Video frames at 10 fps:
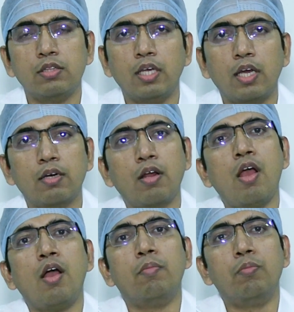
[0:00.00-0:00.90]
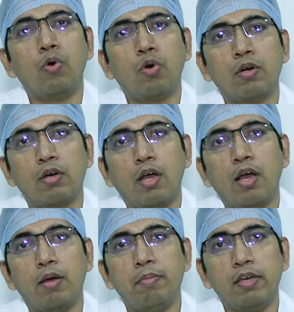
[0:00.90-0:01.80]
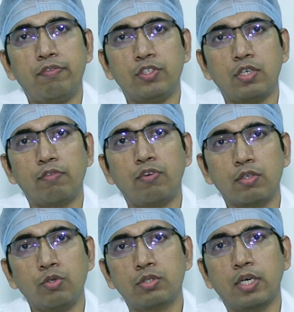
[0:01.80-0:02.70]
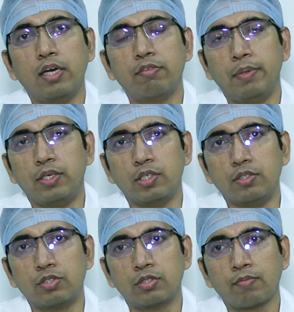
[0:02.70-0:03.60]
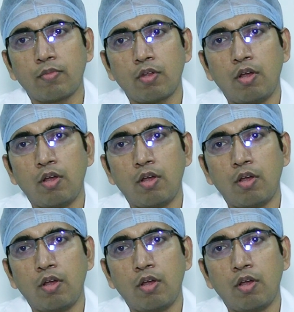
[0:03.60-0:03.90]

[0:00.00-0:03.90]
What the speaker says: they are more beneficial for those kind of patients.